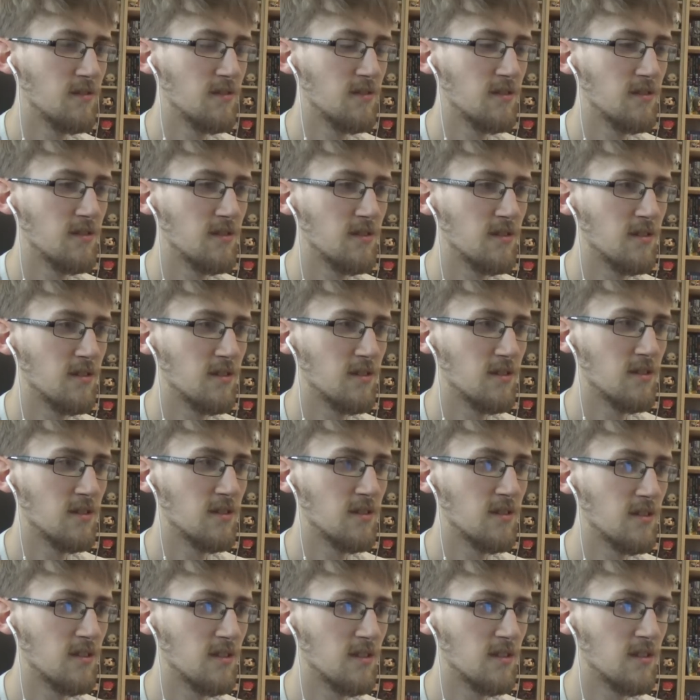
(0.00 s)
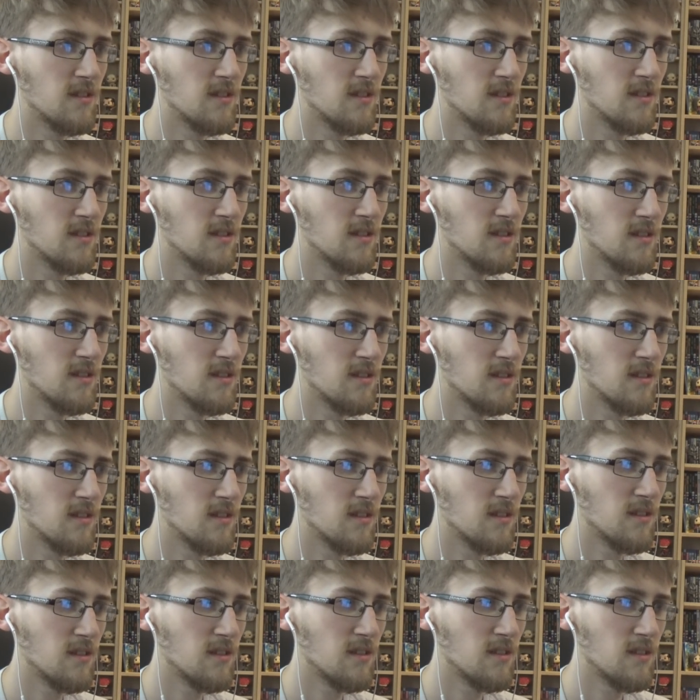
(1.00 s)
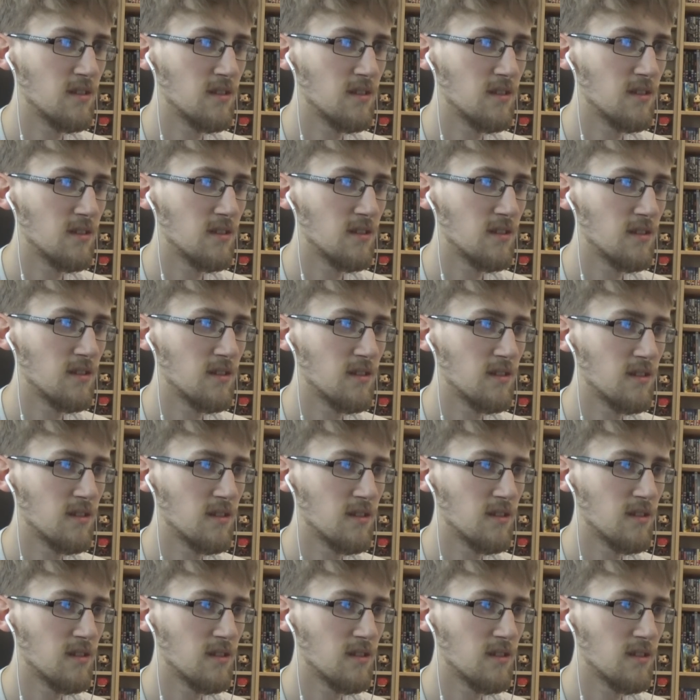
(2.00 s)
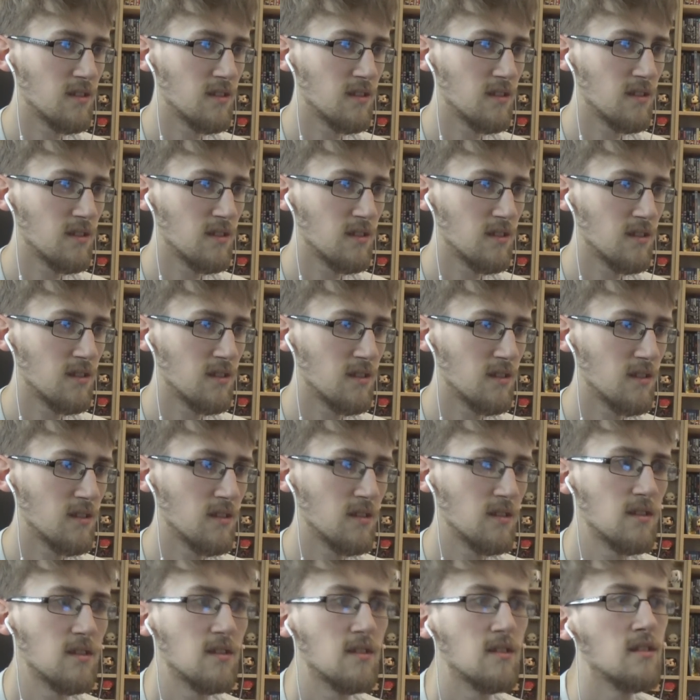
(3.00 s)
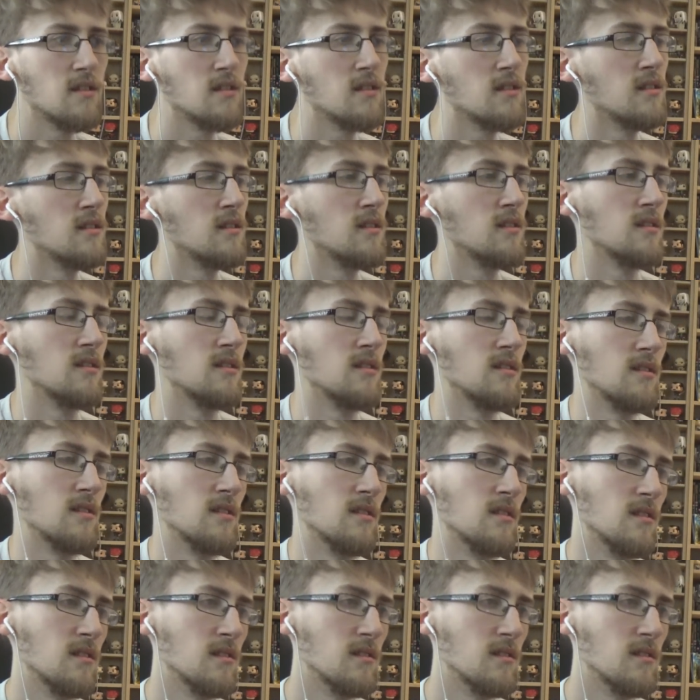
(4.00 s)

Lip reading: (silence)